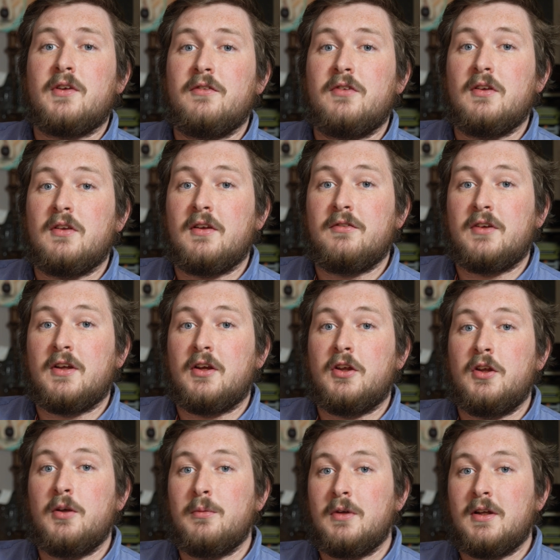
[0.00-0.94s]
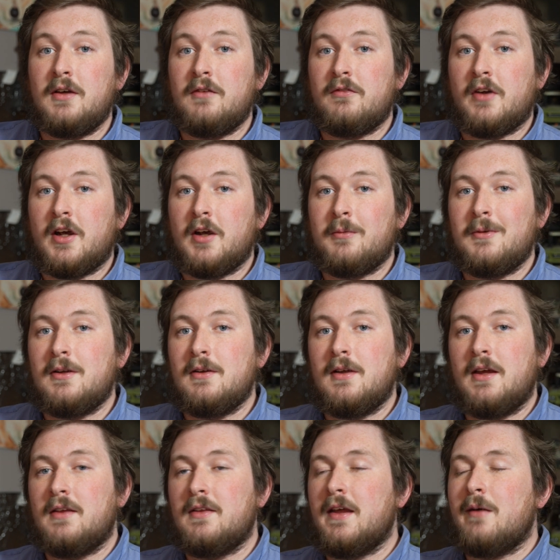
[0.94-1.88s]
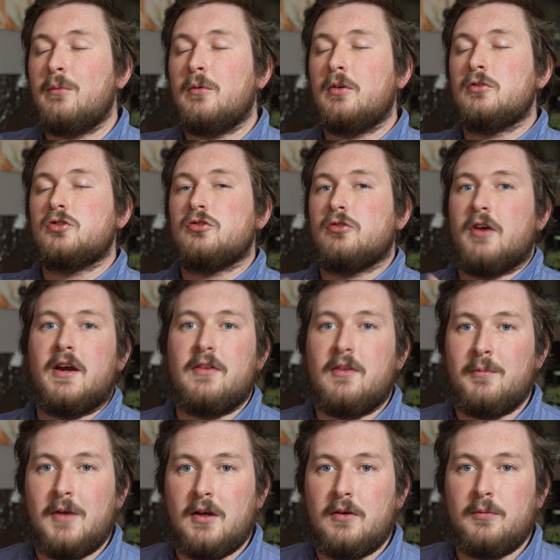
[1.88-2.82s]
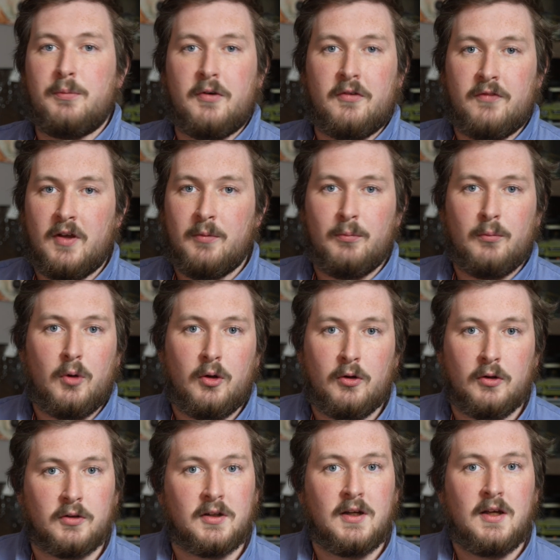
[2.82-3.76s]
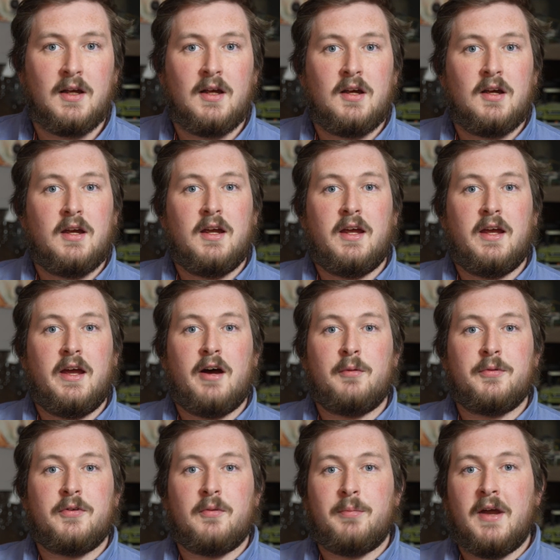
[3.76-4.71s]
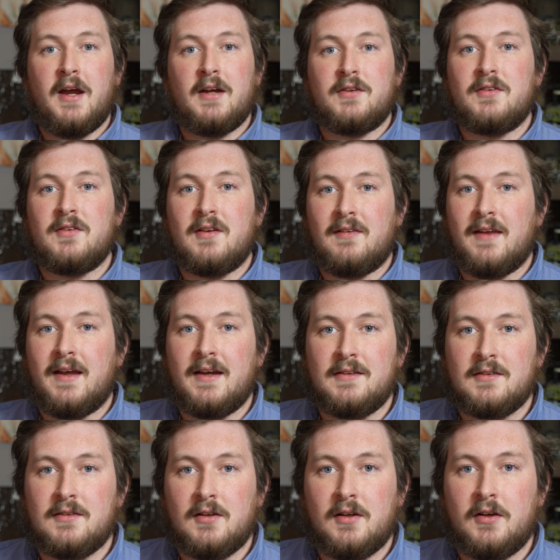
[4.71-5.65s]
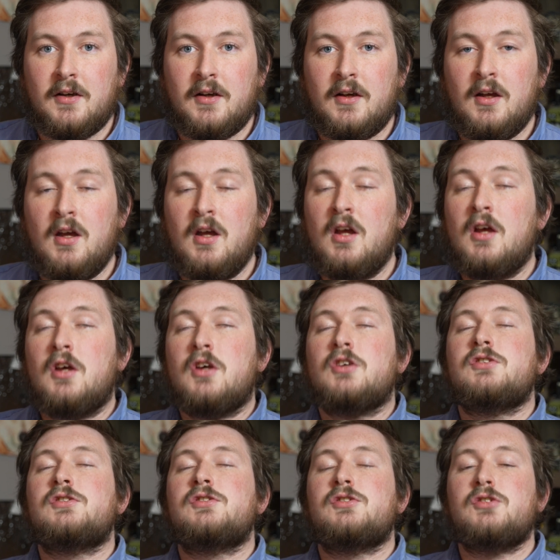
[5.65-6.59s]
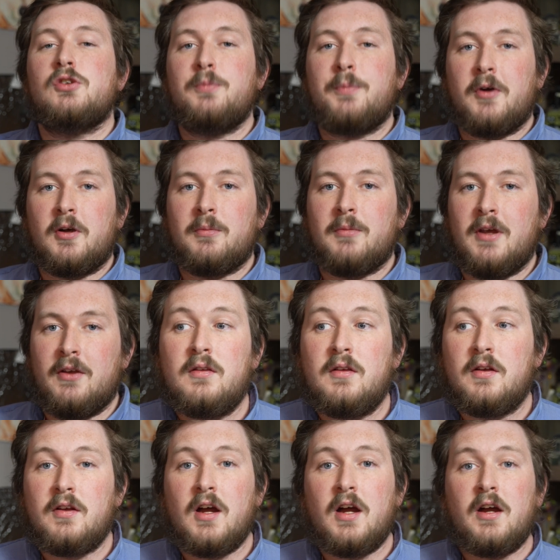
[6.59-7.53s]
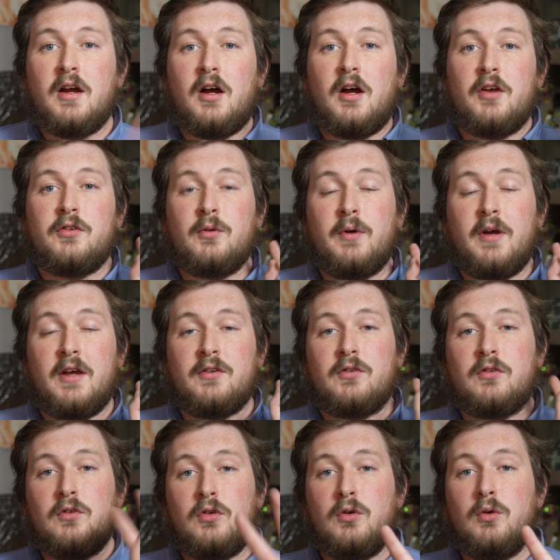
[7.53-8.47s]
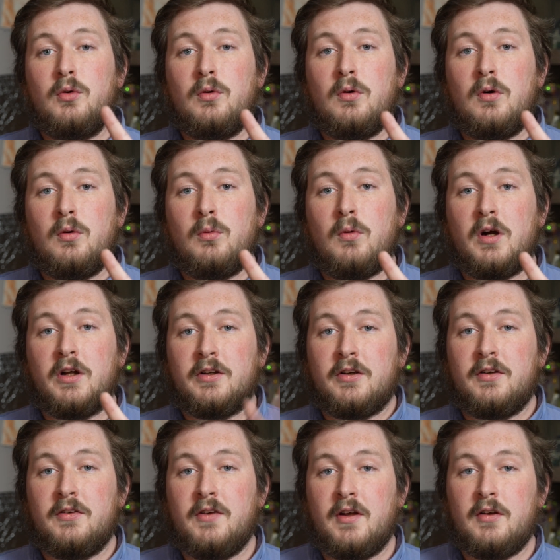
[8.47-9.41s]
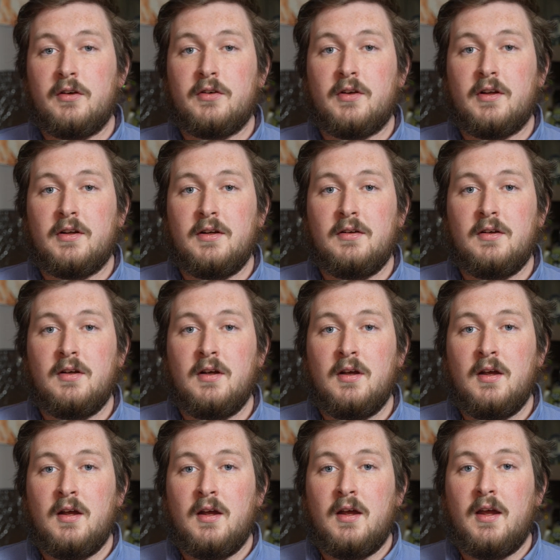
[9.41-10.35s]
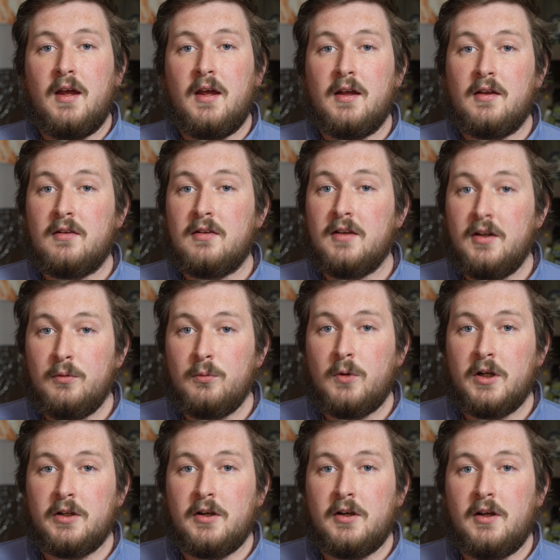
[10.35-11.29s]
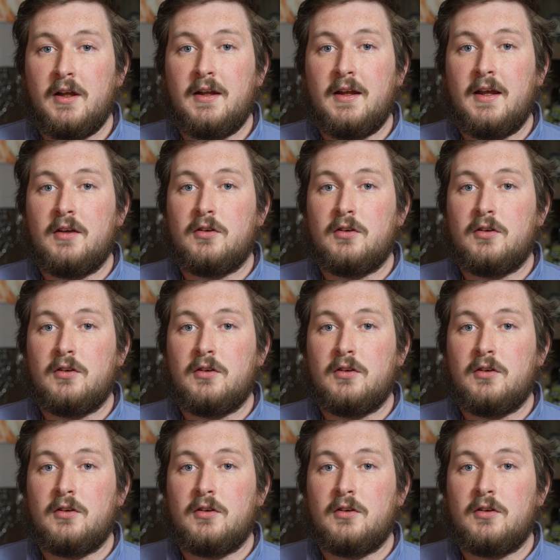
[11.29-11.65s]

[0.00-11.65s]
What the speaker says: if you live in a humid environment, and that will dry them out, prevent mold. It helps the pads to last longer. Super amazing. The dock also has 2 water containers on it, a clean water and a